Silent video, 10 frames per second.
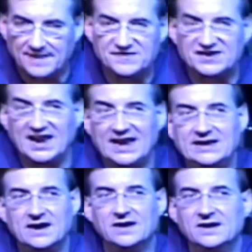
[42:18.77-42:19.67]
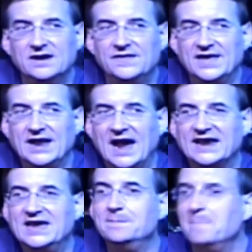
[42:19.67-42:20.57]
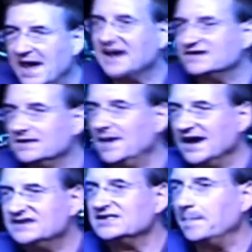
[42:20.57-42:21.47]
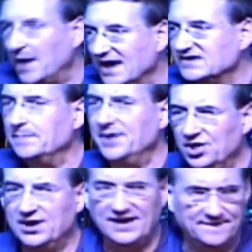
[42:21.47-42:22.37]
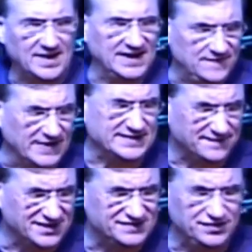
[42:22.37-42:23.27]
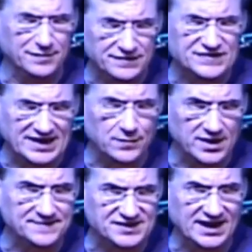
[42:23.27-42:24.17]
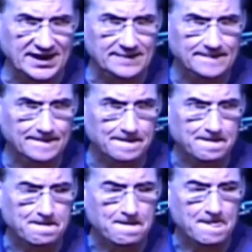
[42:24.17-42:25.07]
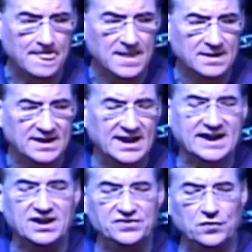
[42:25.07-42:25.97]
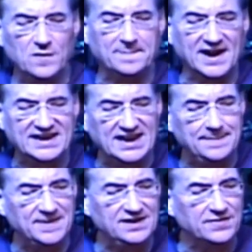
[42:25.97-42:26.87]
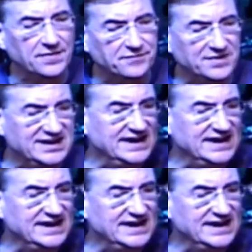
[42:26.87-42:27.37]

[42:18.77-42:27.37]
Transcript: I'm saying that I can maximize the possibility of my effectiveness. Do you understand what I'm saying? And I can do it by keeping the three